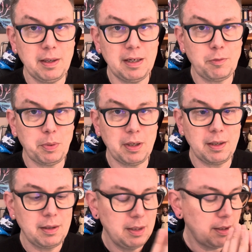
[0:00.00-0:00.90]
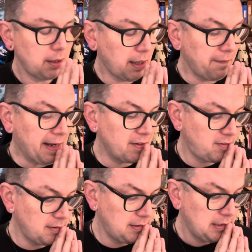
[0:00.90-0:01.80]
Let's put it like that.
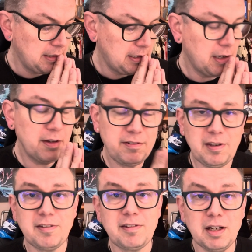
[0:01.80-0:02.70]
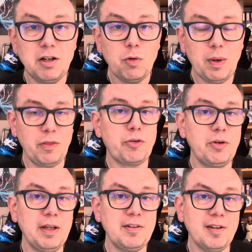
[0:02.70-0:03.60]
And her sister went through
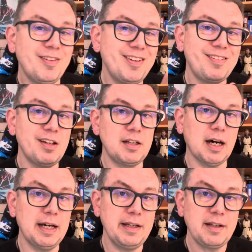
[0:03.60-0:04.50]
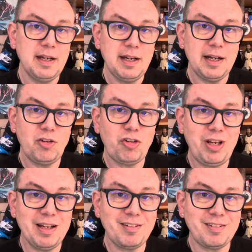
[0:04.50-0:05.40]
this. Her sister died, and she
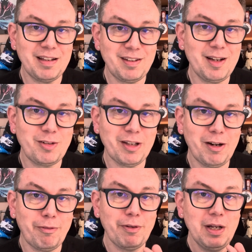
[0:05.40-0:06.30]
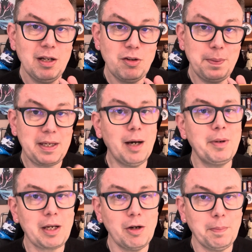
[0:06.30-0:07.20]
has set herself to become a
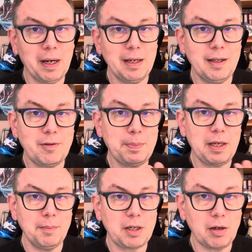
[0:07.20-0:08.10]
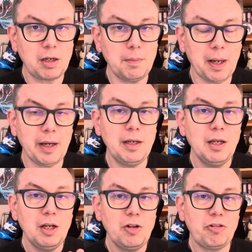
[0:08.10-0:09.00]
co-pilot, to become a concubine,
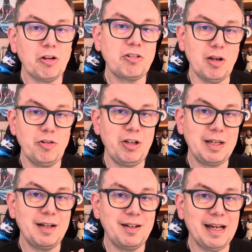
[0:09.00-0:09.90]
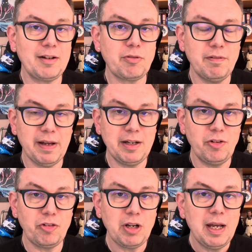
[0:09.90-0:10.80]
just so she can enact
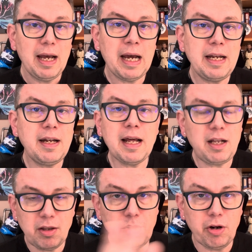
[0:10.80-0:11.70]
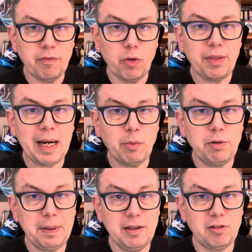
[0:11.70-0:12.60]
revenge. And in any other novel, that would
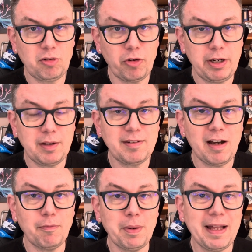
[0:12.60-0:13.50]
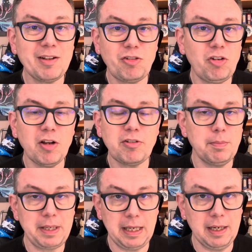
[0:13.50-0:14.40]
be the story in itself, but that's just the
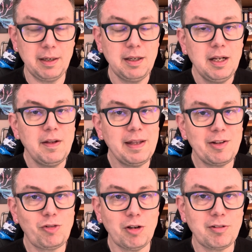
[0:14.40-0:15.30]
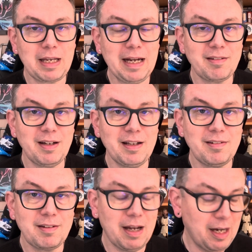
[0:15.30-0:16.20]
beginning. That's just the
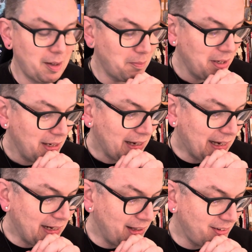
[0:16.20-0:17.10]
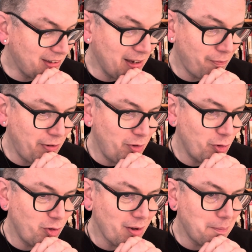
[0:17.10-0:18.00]
catalyst. And as I say, it
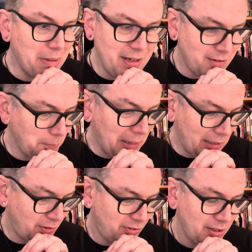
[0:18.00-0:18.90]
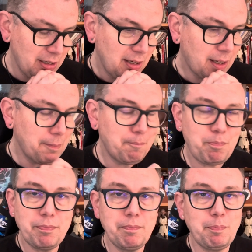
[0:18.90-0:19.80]
features amazing mechs. I'm a
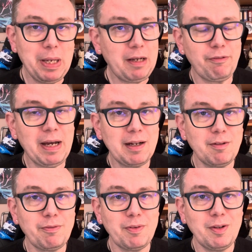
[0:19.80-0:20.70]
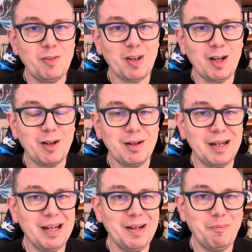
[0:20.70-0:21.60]
big fan of
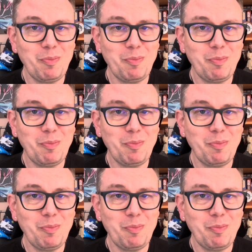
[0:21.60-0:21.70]
entire.